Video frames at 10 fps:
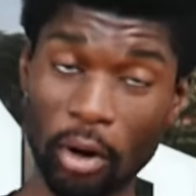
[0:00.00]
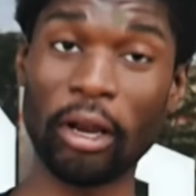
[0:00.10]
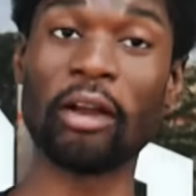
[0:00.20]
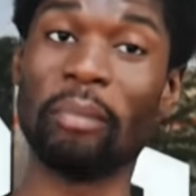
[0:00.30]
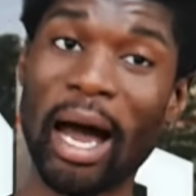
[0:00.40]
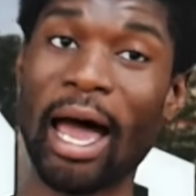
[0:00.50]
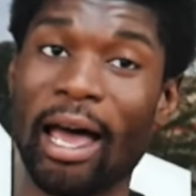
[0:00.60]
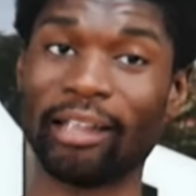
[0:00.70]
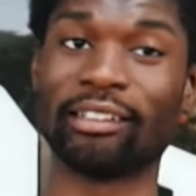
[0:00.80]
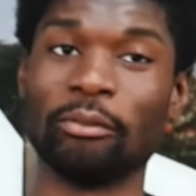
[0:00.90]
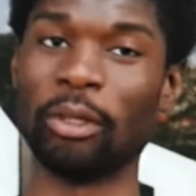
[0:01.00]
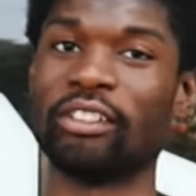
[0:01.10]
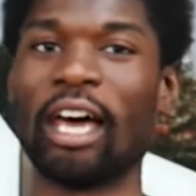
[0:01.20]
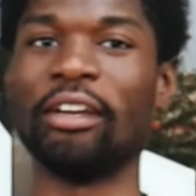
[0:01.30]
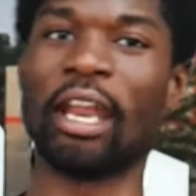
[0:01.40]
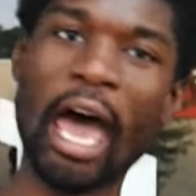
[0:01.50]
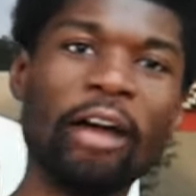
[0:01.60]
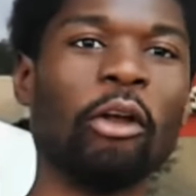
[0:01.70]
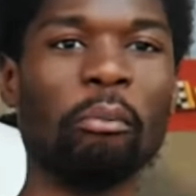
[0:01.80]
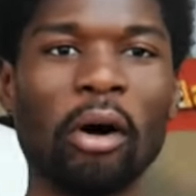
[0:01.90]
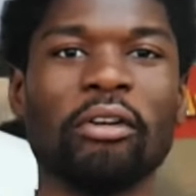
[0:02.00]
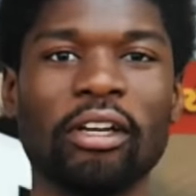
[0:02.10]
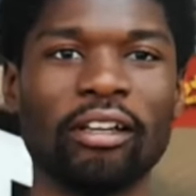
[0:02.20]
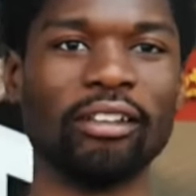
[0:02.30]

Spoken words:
mold out of my eyes, which I didn't have no market.